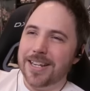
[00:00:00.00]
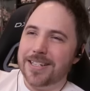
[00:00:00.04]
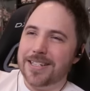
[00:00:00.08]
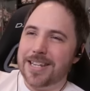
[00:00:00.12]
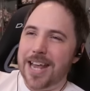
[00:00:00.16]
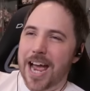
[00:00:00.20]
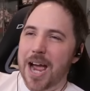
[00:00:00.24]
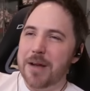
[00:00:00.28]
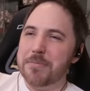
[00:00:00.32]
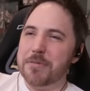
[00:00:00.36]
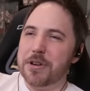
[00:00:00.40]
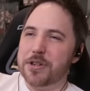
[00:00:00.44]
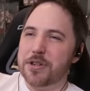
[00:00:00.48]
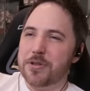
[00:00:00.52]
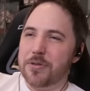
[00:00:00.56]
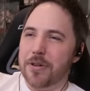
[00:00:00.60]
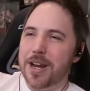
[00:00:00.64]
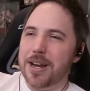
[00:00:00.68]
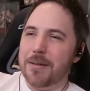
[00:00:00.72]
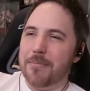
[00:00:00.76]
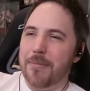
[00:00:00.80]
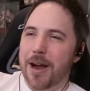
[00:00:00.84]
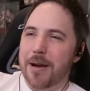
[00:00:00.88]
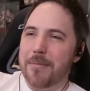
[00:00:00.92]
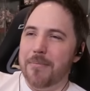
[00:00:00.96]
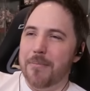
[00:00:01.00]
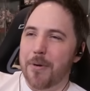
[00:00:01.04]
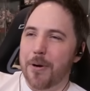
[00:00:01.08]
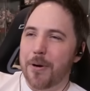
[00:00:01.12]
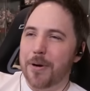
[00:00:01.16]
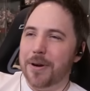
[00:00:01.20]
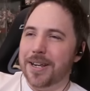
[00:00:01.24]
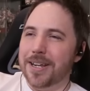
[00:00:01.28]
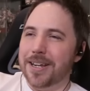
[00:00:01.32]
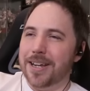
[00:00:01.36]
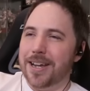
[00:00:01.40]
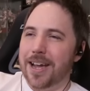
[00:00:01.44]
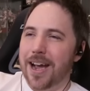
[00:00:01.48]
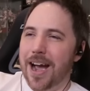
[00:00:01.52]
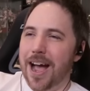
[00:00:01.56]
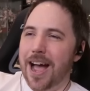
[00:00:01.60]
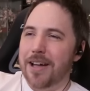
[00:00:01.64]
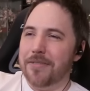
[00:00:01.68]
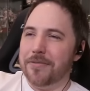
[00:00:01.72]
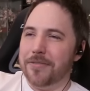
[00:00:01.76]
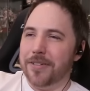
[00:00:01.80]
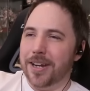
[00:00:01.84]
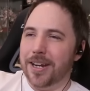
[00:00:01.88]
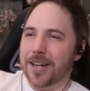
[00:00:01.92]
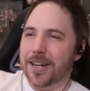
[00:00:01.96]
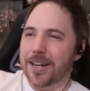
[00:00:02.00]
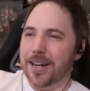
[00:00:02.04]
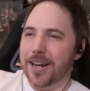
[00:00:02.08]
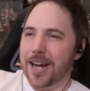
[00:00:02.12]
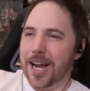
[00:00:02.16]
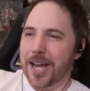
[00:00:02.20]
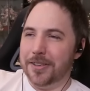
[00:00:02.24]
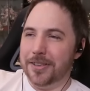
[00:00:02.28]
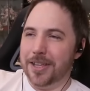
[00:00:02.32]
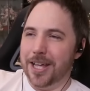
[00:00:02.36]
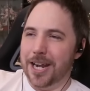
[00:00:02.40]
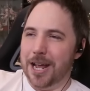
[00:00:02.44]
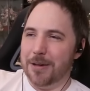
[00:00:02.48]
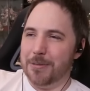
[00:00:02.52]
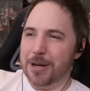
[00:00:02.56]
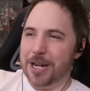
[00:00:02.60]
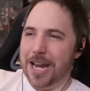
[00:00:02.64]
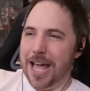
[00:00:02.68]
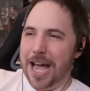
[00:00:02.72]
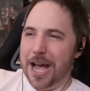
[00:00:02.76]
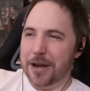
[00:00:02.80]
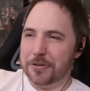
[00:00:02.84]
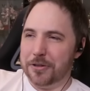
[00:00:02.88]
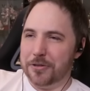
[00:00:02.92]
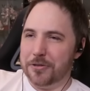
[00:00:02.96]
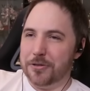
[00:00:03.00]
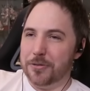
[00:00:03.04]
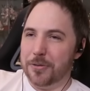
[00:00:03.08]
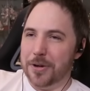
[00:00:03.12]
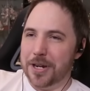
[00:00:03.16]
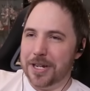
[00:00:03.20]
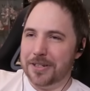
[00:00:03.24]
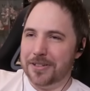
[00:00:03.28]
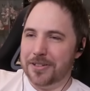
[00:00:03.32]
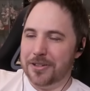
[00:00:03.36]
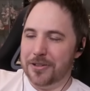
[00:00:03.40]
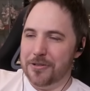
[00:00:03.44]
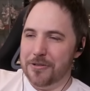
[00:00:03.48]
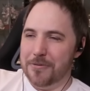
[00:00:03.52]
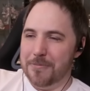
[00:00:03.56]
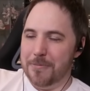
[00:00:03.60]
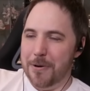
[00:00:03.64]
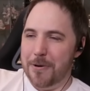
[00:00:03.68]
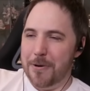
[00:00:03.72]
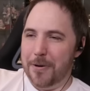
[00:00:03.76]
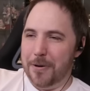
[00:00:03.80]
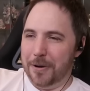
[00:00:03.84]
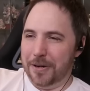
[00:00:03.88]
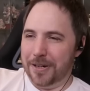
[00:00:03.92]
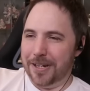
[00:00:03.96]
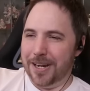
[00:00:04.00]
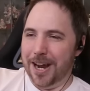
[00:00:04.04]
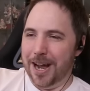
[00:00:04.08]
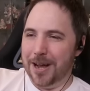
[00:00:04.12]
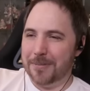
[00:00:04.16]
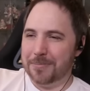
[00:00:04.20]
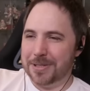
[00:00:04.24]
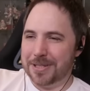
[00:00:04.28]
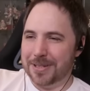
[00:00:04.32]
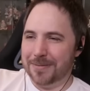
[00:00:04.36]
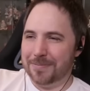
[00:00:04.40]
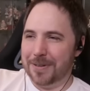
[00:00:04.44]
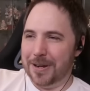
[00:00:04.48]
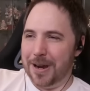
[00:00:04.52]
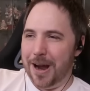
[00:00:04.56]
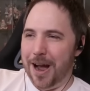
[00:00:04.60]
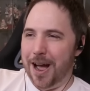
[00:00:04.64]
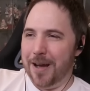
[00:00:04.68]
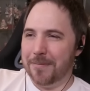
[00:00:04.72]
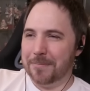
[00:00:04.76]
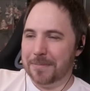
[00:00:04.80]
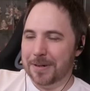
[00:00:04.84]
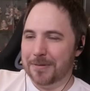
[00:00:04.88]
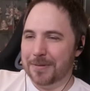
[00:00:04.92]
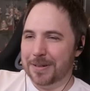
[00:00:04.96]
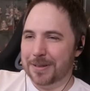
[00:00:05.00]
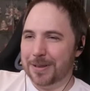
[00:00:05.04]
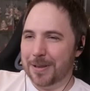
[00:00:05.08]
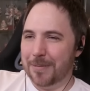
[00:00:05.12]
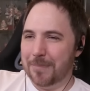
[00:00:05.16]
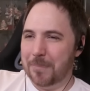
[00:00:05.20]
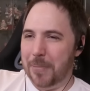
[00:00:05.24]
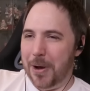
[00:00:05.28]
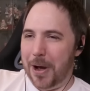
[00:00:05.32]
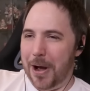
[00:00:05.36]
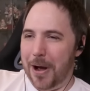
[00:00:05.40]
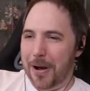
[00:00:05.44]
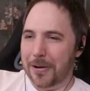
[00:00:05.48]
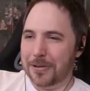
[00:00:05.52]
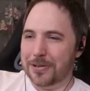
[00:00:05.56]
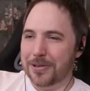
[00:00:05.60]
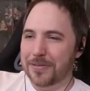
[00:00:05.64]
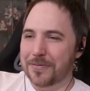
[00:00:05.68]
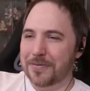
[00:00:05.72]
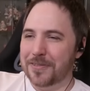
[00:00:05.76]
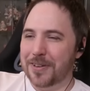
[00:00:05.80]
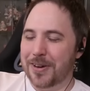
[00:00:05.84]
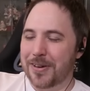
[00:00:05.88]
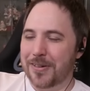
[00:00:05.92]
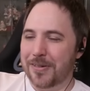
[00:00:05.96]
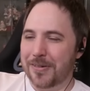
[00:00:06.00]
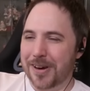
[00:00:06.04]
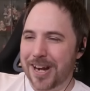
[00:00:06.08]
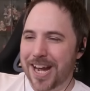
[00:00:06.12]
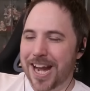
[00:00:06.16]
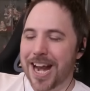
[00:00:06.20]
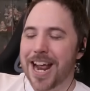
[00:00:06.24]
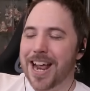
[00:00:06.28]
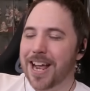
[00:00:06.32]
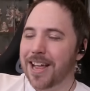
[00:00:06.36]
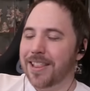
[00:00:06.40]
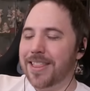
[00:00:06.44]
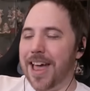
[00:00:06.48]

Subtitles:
Time to drink my morning coffee. And then I'm allowed to drink two more cups of coffee with the pot of green.